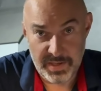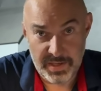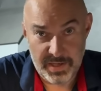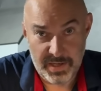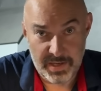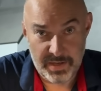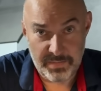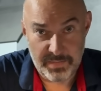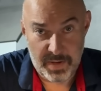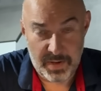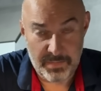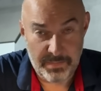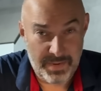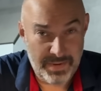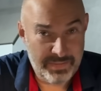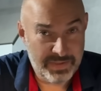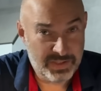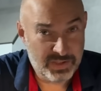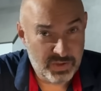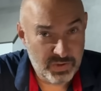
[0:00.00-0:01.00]
and
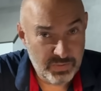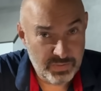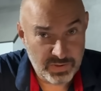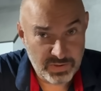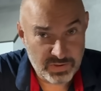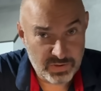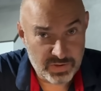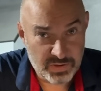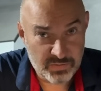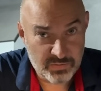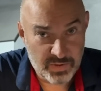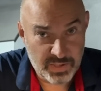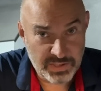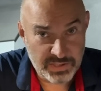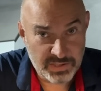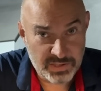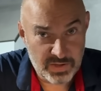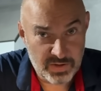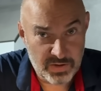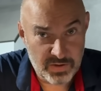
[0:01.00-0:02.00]
maybe too much like a race
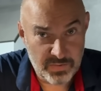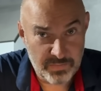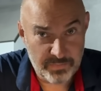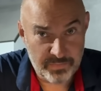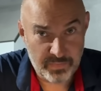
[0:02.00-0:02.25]
car.